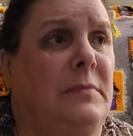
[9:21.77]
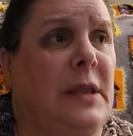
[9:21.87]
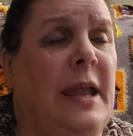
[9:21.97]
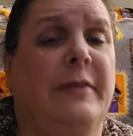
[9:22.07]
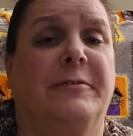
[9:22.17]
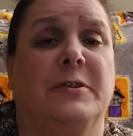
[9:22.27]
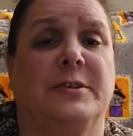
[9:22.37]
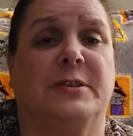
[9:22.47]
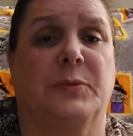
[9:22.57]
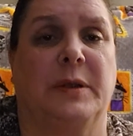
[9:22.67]
And at
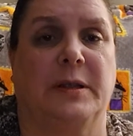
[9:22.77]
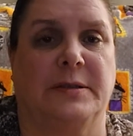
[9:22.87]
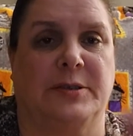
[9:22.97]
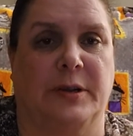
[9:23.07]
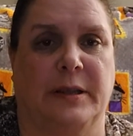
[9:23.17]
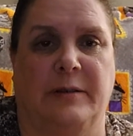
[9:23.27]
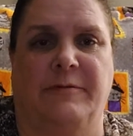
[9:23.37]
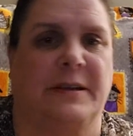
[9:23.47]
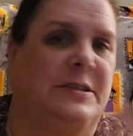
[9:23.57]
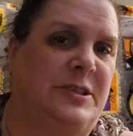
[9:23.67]
first, when it started getting
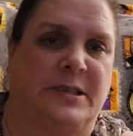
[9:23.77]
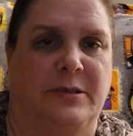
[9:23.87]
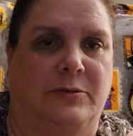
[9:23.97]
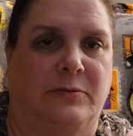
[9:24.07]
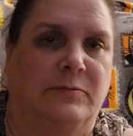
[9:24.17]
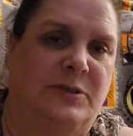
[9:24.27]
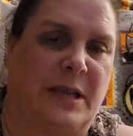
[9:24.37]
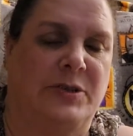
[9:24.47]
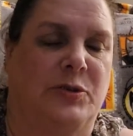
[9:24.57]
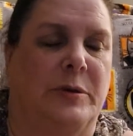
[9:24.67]
infected, just a little
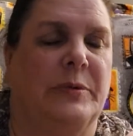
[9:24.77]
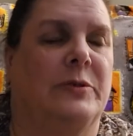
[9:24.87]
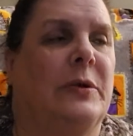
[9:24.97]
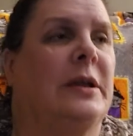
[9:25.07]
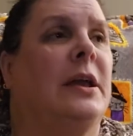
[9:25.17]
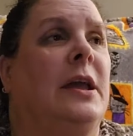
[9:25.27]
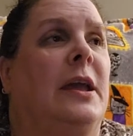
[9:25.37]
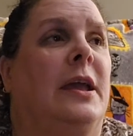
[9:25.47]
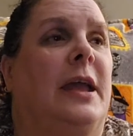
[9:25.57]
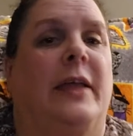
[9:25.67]
side story real quick,
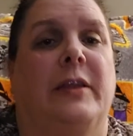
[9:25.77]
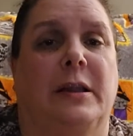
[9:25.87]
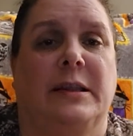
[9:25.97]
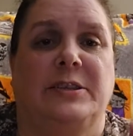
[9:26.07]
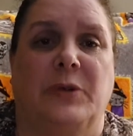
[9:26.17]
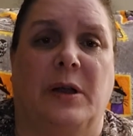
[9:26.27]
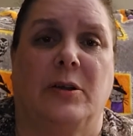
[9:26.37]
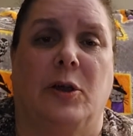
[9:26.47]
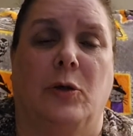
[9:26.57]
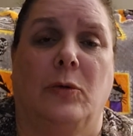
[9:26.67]
and then I'll let you all
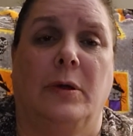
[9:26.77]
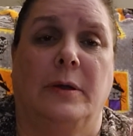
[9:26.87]
go.